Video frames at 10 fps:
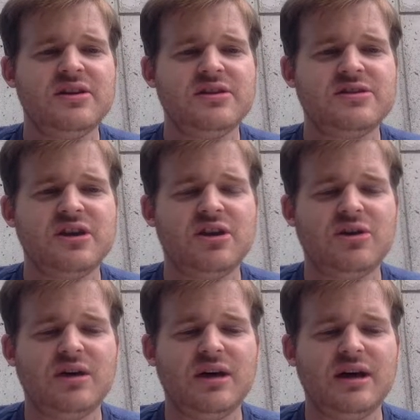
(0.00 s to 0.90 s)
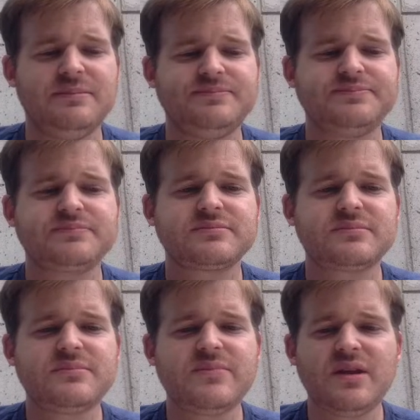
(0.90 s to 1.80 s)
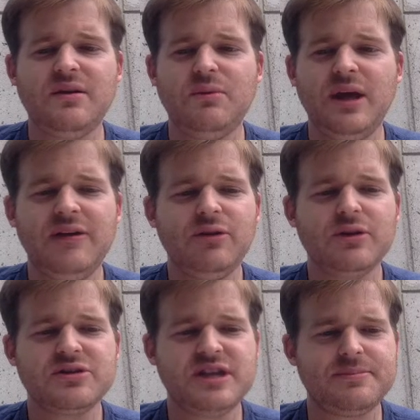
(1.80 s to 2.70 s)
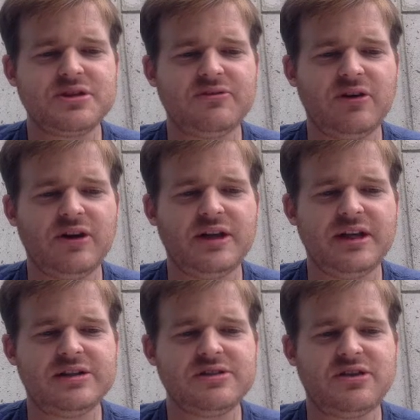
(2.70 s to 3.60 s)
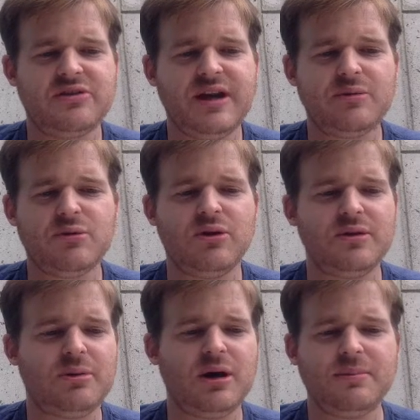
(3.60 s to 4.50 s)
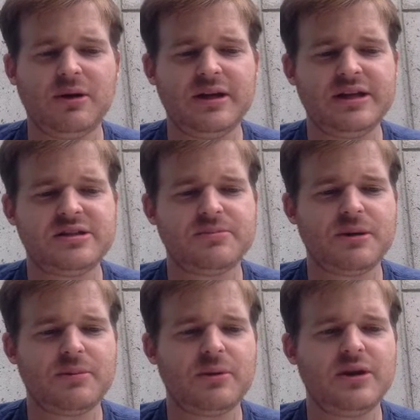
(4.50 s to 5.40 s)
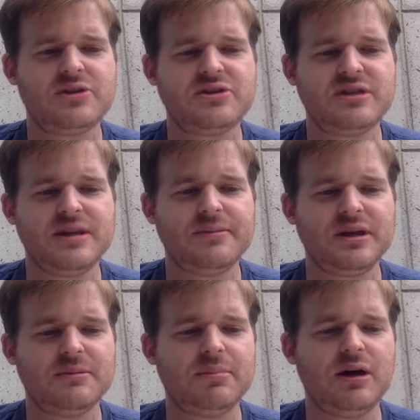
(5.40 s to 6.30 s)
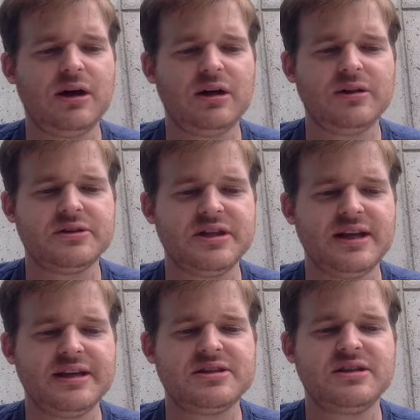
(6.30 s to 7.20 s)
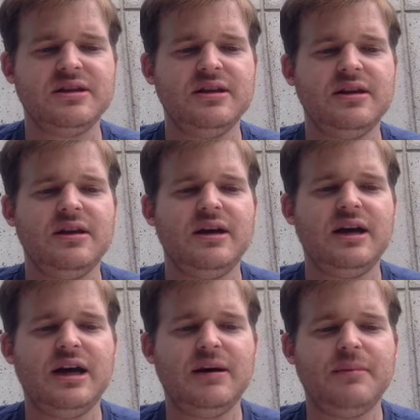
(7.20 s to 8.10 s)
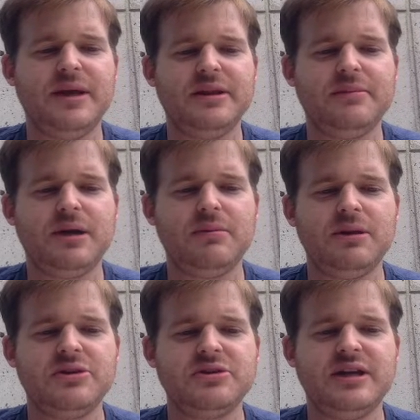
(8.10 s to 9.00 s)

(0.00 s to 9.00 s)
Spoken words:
So we have all the steps defined here, so they were on the pipeline. Here's the preparation step, the compile, the test, and the publish.